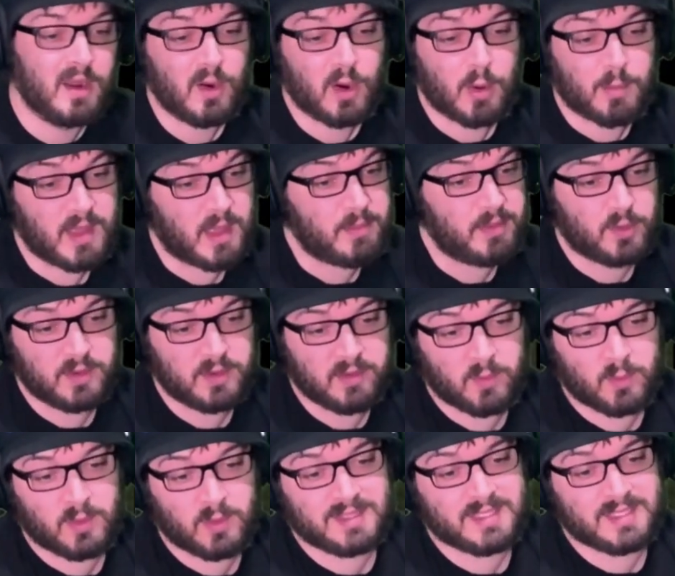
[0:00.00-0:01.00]
or maybe you don't
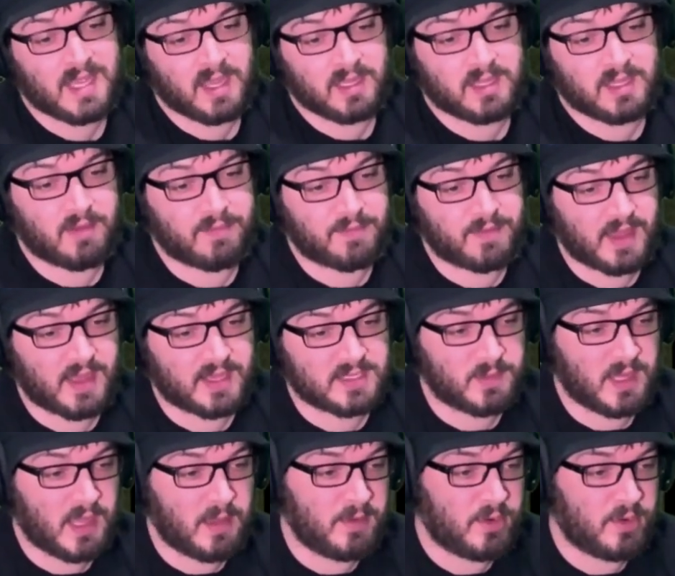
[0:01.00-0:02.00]
even want to attack that fast.
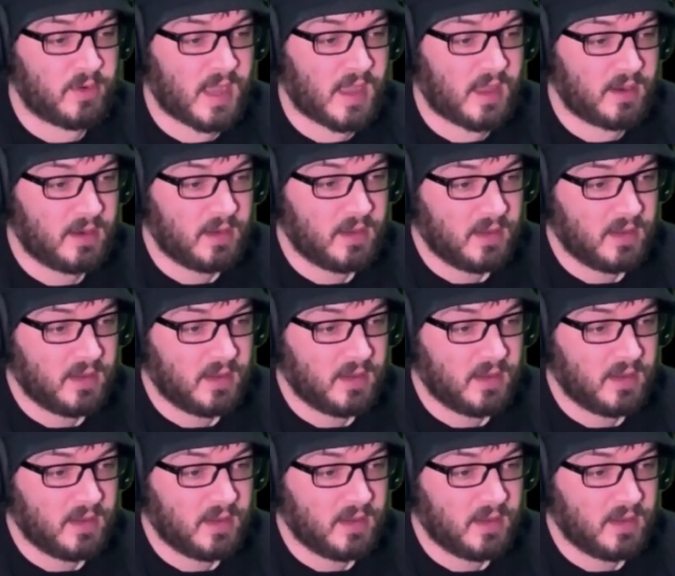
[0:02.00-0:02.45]
Maybe you're at,